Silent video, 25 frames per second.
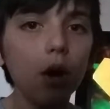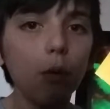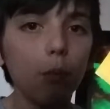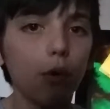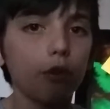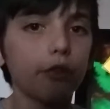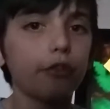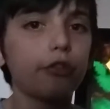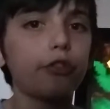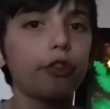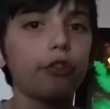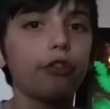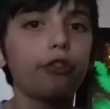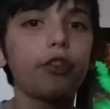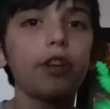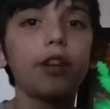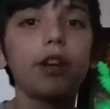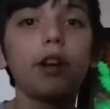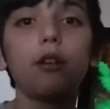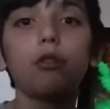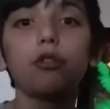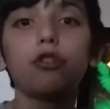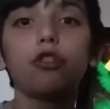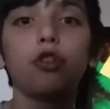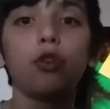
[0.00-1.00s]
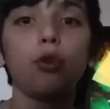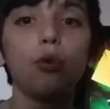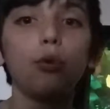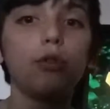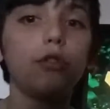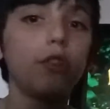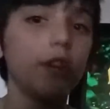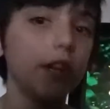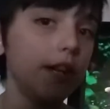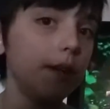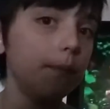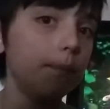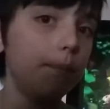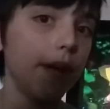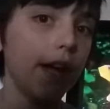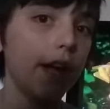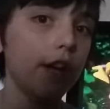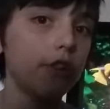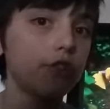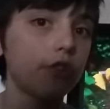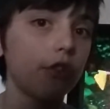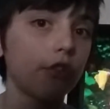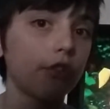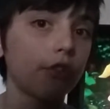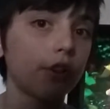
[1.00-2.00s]
wants to steal Tootie,
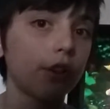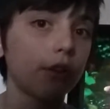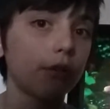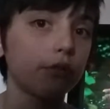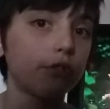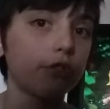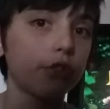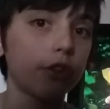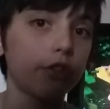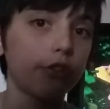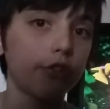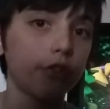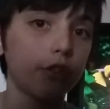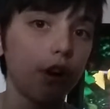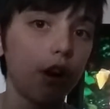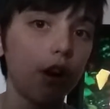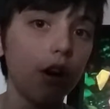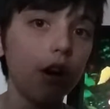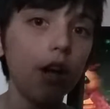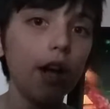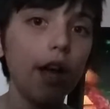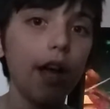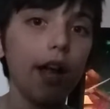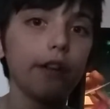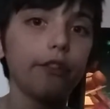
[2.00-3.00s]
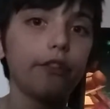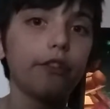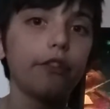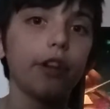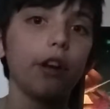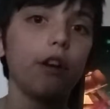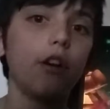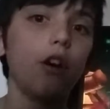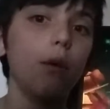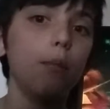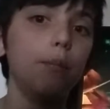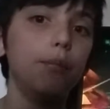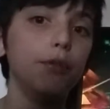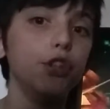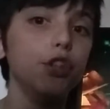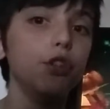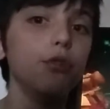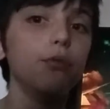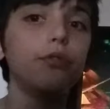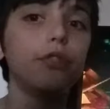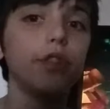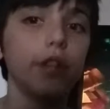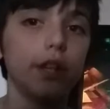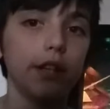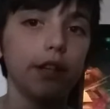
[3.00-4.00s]
Banjo's little sister, and steal her
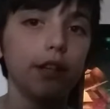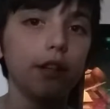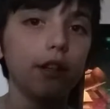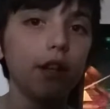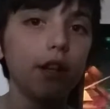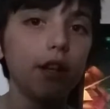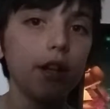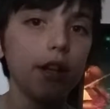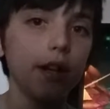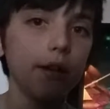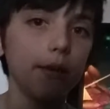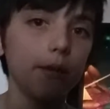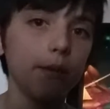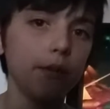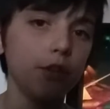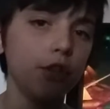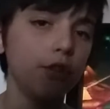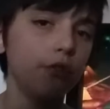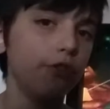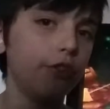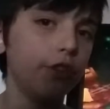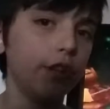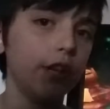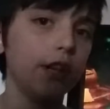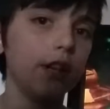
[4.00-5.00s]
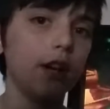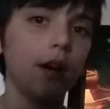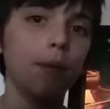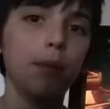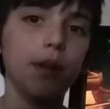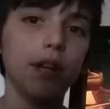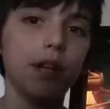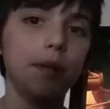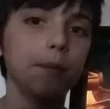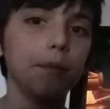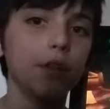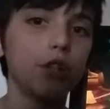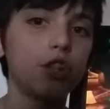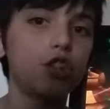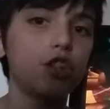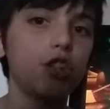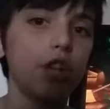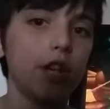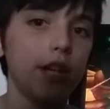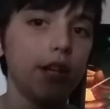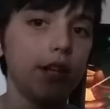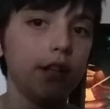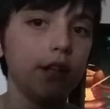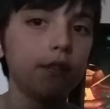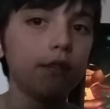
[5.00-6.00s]
beauty, using a big
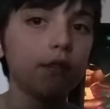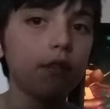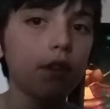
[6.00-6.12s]
machine.